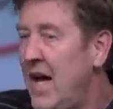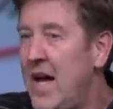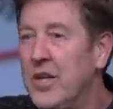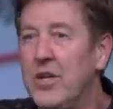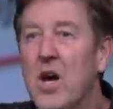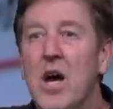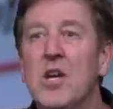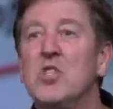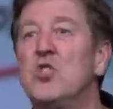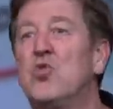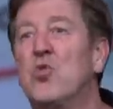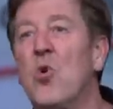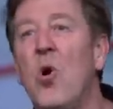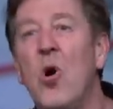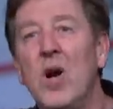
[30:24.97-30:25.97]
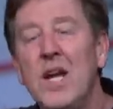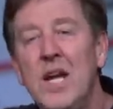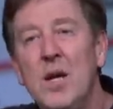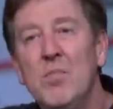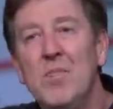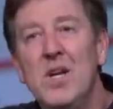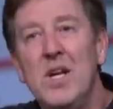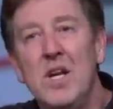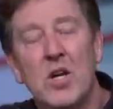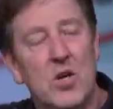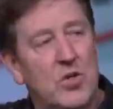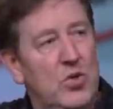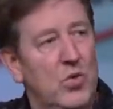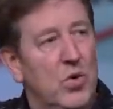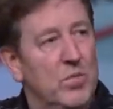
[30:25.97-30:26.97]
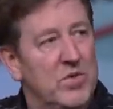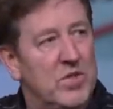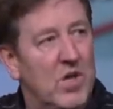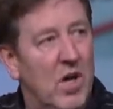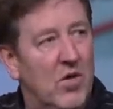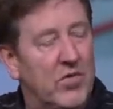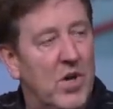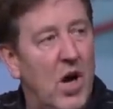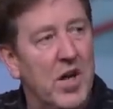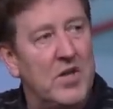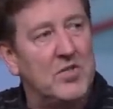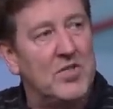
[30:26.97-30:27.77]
And God is drawing him near to himself. God